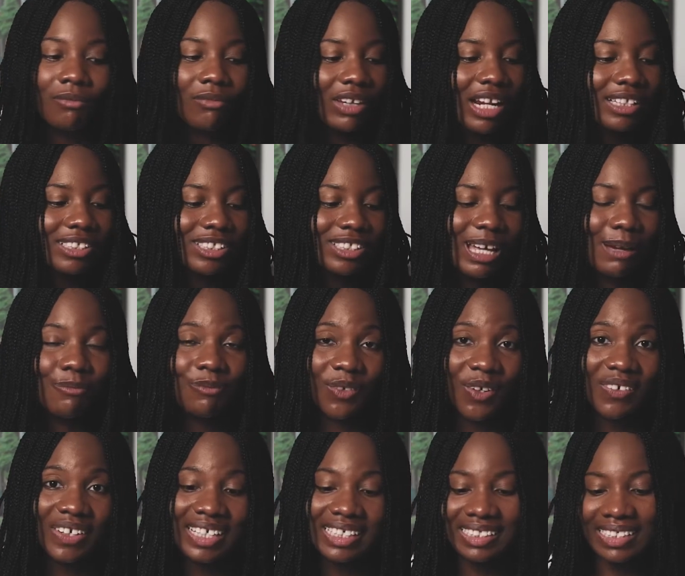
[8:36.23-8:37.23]
And so I'm
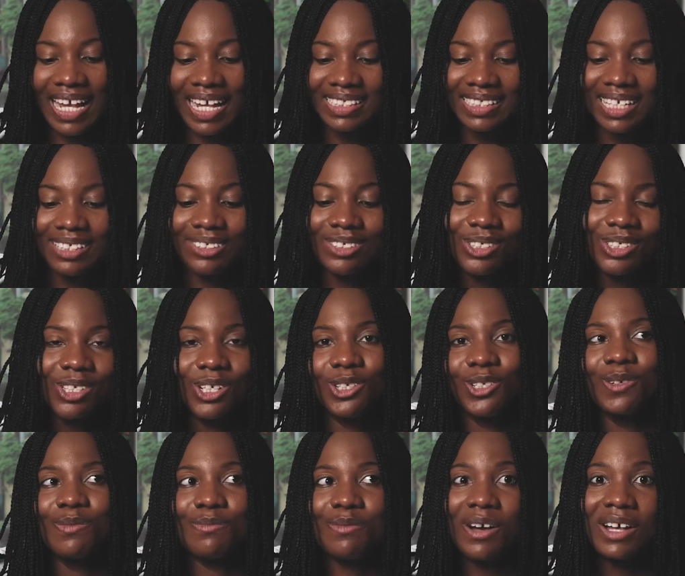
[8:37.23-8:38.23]
very excited to show
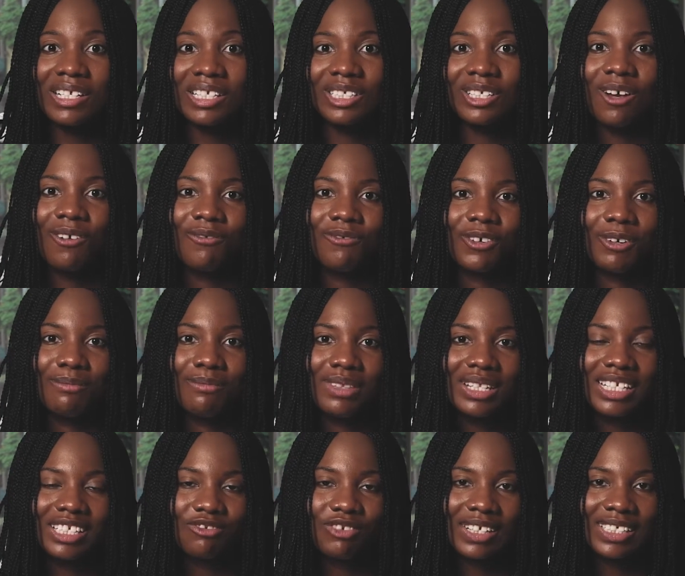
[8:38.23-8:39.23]
you more stuff from
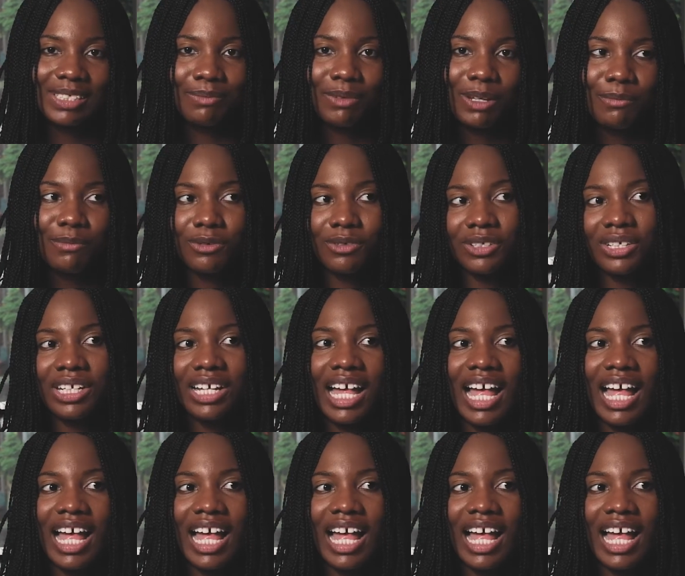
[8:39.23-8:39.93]
this recipe book,